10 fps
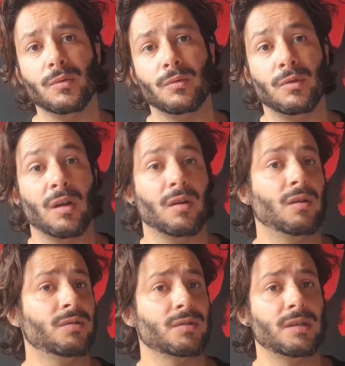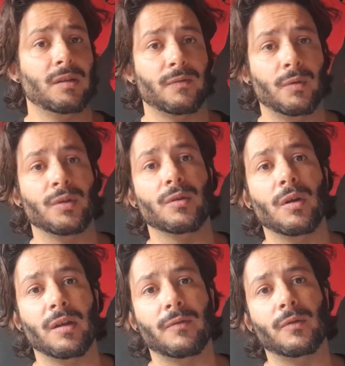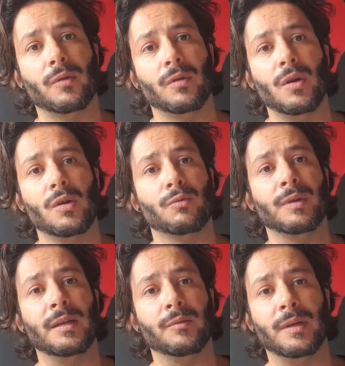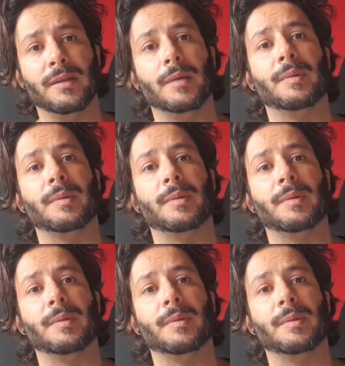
not hurt yourself when you're going for really really deep